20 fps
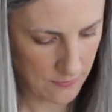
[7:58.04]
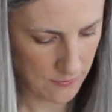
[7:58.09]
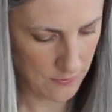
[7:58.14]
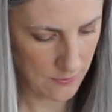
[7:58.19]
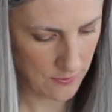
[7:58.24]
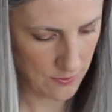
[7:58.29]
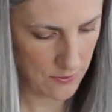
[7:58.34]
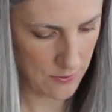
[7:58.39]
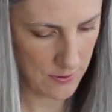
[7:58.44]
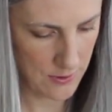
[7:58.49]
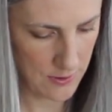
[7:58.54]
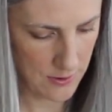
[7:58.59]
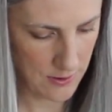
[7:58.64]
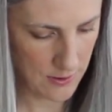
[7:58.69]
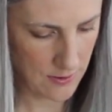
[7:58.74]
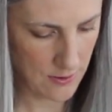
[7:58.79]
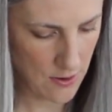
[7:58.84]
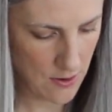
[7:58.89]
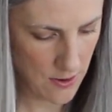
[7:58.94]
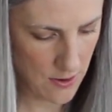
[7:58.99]
Roll it
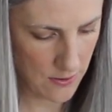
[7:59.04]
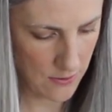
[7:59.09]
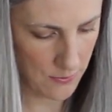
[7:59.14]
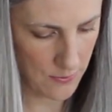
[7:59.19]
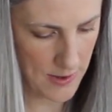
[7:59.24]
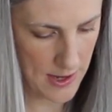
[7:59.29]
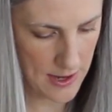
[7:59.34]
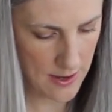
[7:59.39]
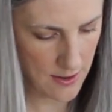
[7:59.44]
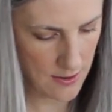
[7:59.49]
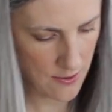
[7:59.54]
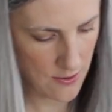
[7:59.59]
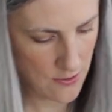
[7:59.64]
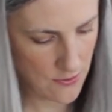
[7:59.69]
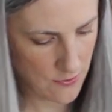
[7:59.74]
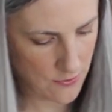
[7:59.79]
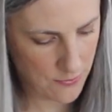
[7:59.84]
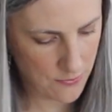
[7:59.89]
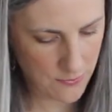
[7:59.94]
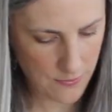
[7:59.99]
all the way.
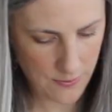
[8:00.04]
Oh,